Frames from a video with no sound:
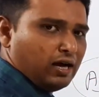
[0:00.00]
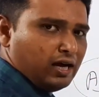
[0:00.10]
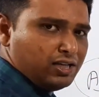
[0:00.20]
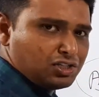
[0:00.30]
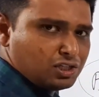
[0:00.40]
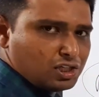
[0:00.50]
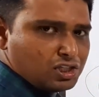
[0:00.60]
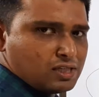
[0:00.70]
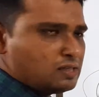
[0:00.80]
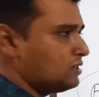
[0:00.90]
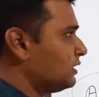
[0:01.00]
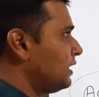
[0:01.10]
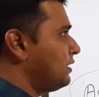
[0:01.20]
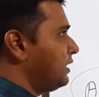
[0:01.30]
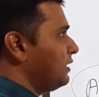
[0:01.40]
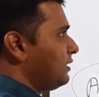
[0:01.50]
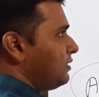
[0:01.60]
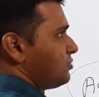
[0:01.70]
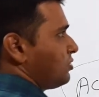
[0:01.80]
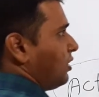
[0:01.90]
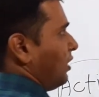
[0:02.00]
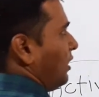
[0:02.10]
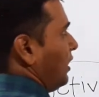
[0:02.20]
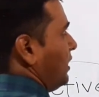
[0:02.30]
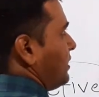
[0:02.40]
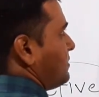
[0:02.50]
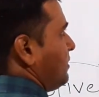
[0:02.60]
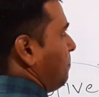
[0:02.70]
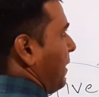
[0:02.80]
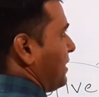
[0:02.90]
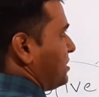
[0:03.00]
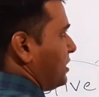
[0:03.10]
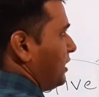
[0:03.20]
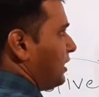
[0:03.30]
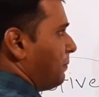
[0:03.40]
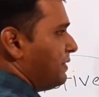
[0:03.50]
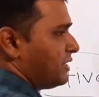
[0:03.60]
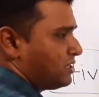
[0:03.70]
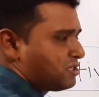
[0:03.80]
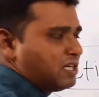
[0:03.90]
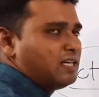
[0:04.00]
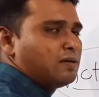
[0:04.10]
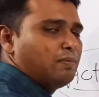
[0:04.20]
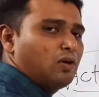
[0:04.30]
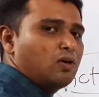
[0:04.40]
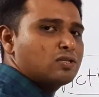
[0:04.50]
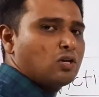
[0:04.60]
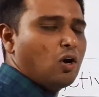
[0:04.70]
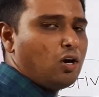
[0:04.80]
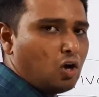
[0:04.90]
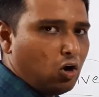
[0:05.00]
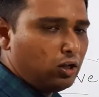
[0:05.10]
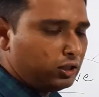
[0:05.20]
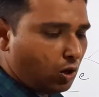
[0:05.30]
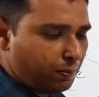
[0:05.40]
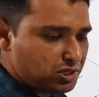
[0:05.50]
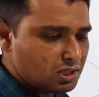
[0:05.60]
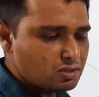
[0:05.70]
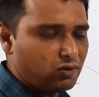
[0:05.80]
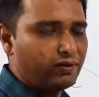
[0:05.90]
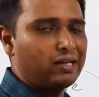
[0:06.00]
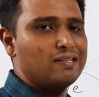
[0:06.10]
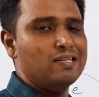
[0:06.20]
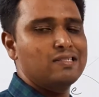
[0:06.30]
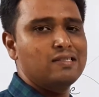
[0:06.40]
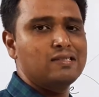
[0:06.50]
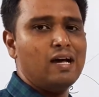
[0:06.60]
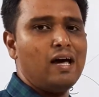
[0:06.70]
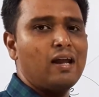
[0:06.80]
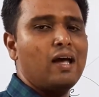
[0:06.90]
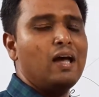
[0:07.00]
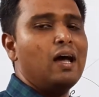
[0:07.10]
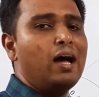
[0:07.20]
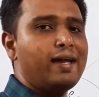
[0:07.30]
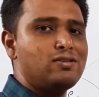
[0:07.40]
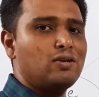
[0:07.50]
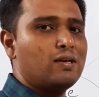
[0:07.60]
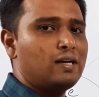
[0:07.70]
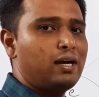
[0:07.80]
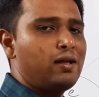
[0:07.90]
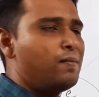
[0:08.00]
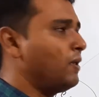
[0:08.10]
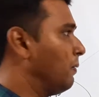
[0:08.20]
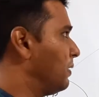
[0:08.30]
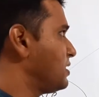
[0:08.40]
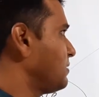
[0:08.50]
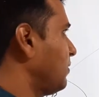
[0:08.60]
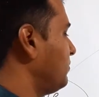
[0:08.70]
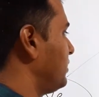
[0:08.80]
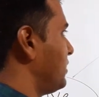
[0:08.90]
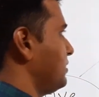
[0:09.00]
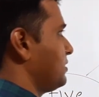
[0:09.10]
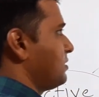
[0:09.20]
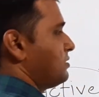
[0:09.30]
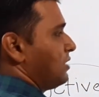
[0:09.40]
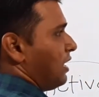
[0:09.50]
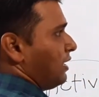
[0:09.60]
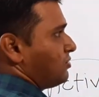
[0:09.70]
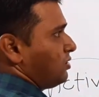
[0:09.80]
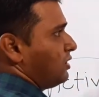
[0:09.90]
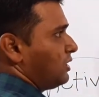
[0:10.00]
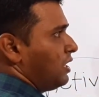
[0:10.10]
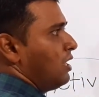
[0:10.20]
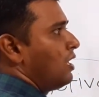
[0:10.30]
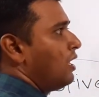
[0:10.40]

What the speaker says: instructions, then it is in partial committed state, because not all the operations of transactions are executed, but some of the transactions are executed,